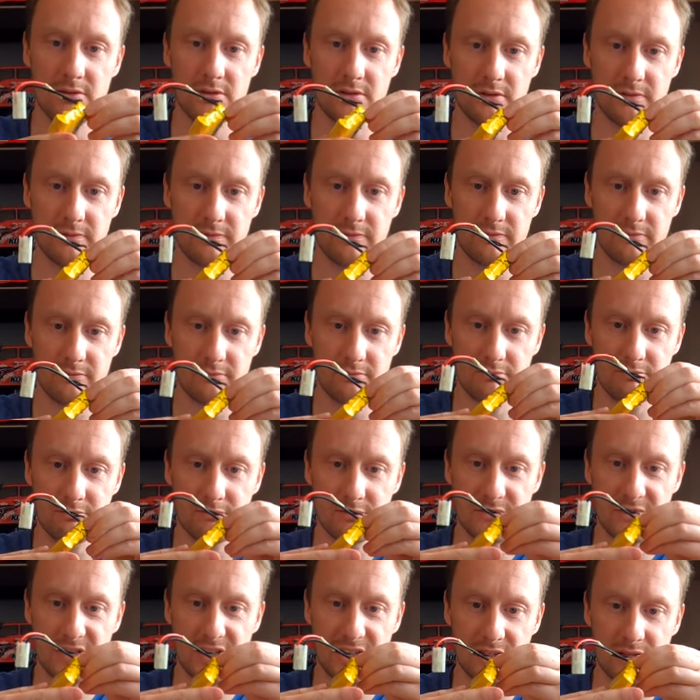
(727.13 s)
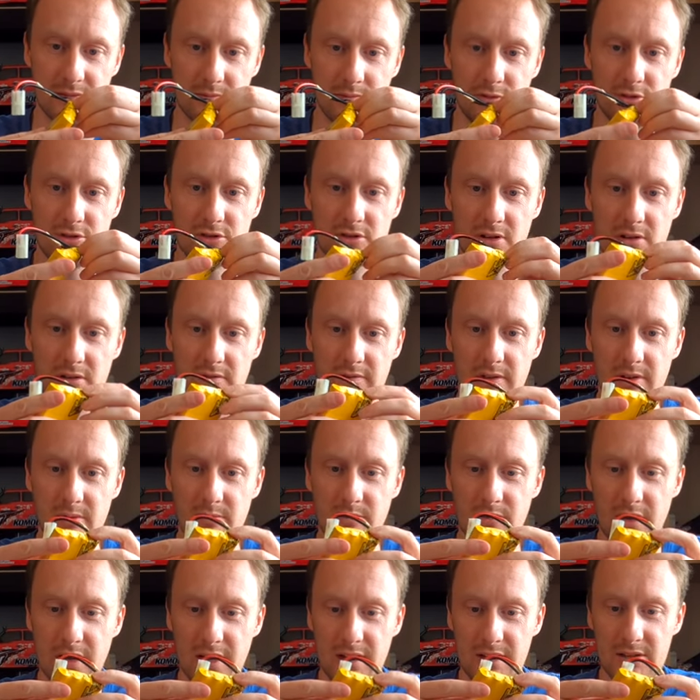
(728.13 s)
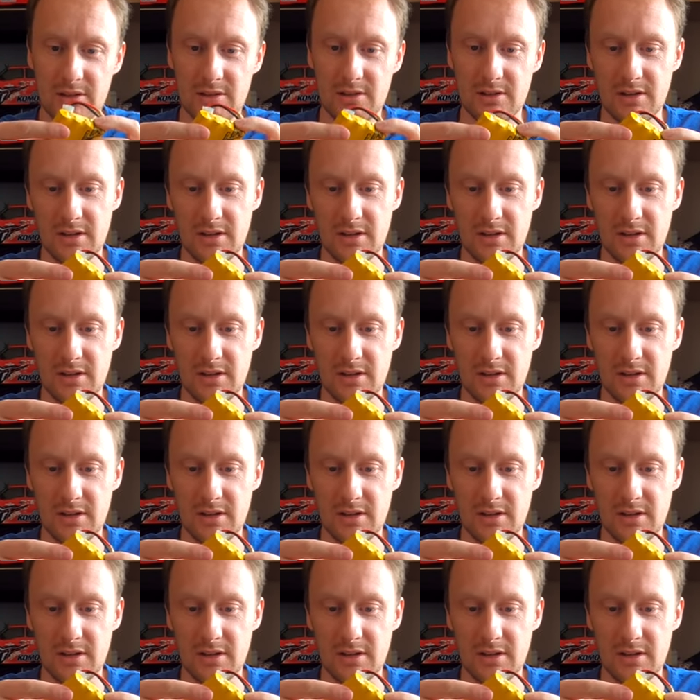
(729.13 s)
sort of get some use out of it, but